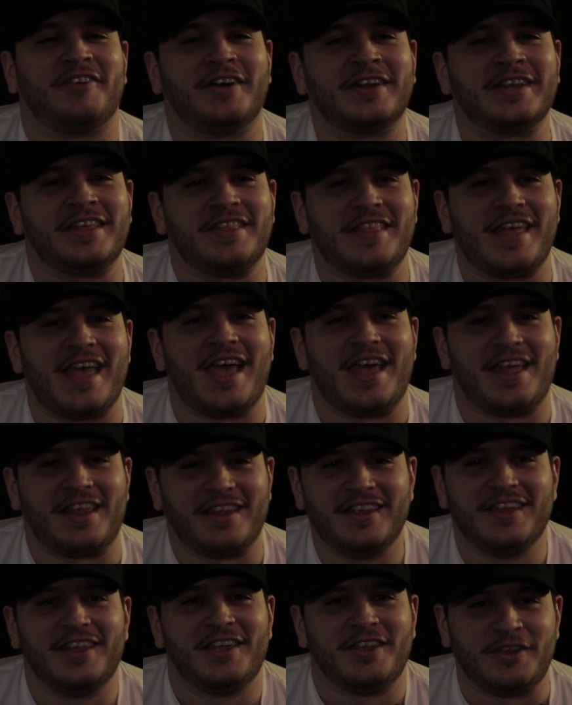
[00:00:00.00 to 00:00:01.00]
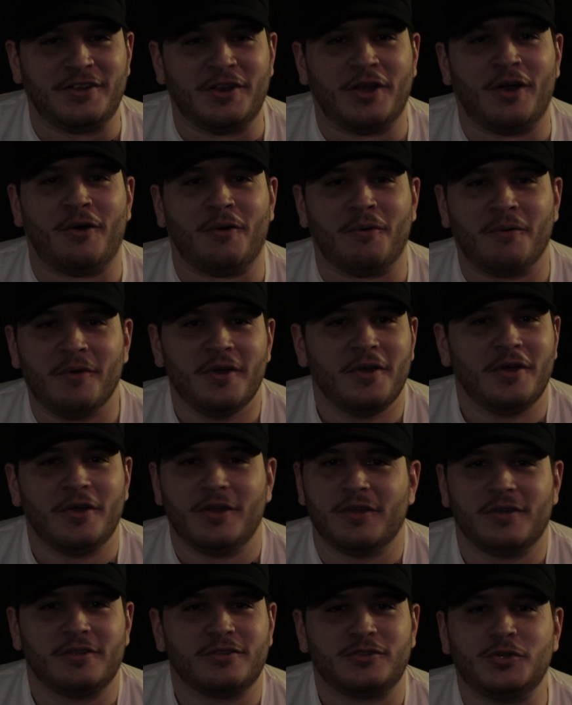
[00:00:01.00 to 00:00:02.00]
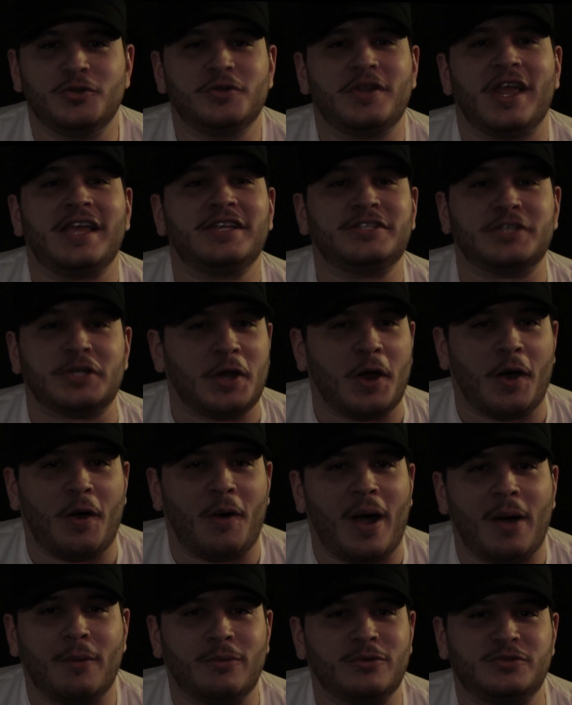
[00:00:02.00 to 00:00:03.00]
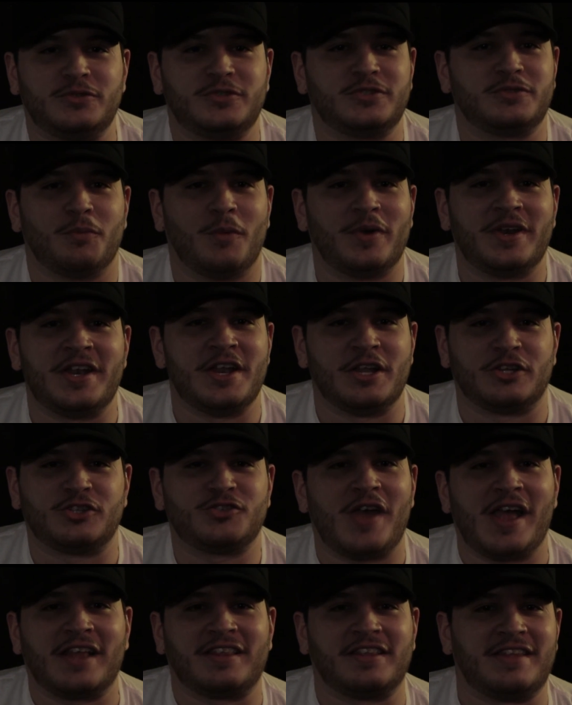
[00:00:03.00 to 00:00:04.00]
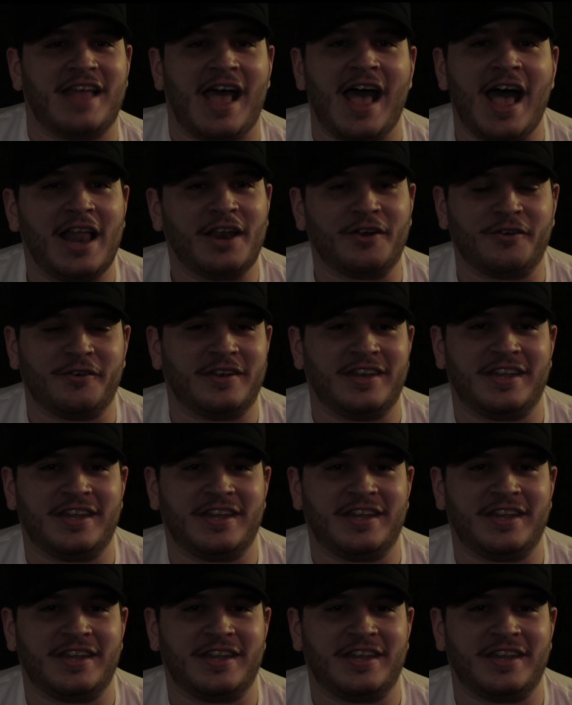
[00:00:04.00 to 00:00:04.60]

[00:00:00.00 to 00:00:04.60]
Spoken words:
funny that 2 days ago I was wanting to track $1,